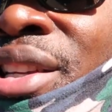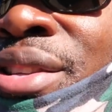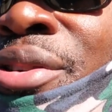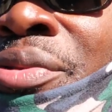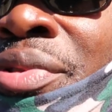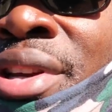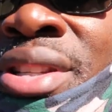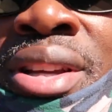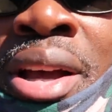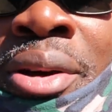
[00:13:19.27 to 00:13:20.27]
So
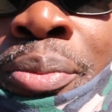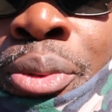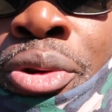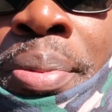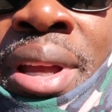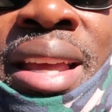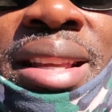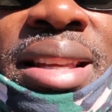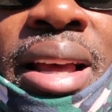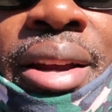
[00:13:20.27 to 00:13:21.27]
there's a group of
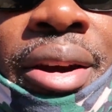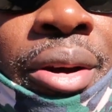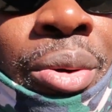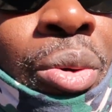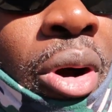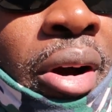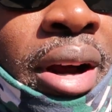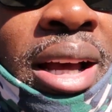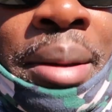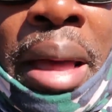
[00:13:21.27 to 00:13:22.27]
kids out here who
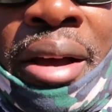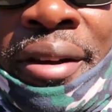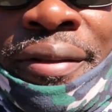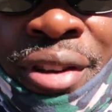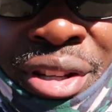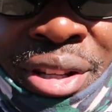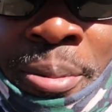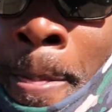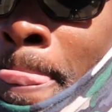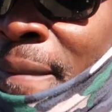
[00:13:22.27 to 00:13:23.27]
are out here
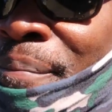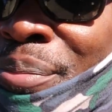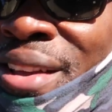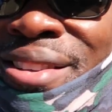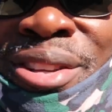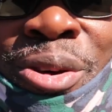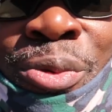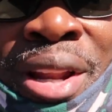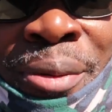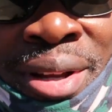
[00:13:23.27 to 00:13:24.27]
fishing.
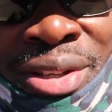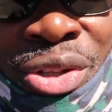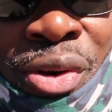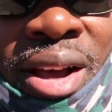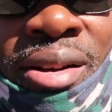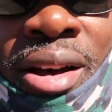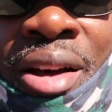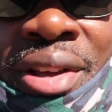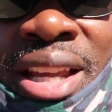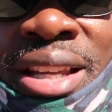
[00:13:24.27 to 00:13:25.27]
So when they released the trout,
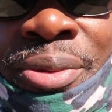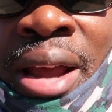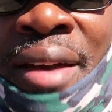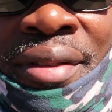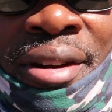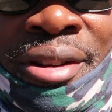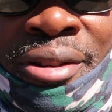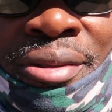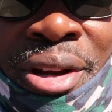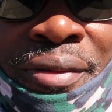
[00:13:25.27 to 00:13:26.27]
all the kids were having their
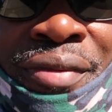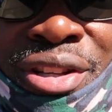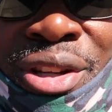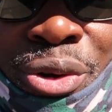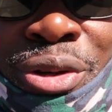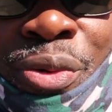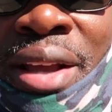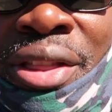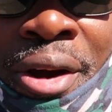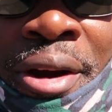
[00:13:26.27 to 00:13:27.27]
little, you know, fishing lures
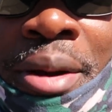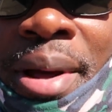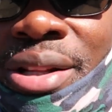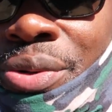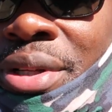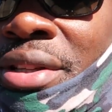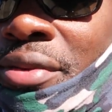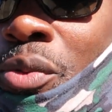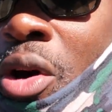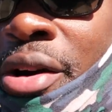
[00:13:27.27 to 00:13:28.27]
right there in about 2 inches
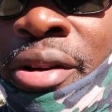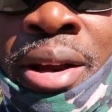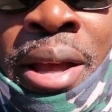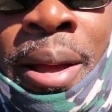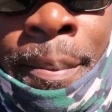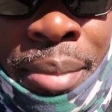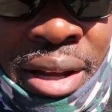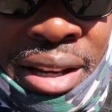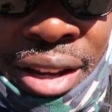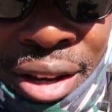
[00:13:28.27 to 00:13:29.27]
of water. But,